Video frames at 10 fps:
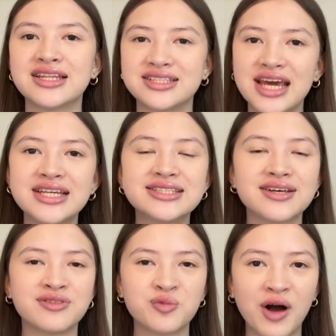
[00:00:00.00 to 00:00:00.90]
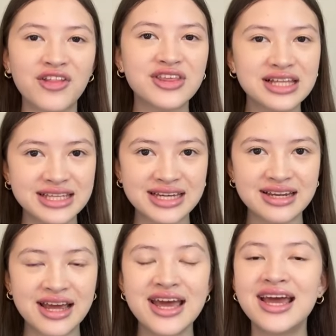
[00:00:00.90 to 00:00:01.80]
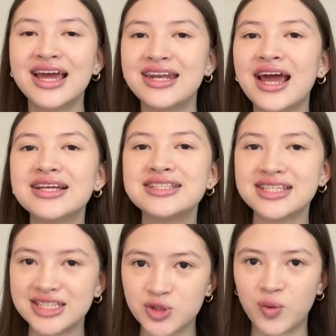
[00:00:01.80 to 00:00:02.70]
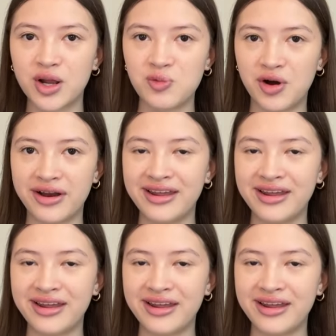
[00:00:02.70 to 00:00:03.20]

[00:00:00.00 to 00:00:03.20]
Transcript: the tastes of the wealthy elite, in 1921,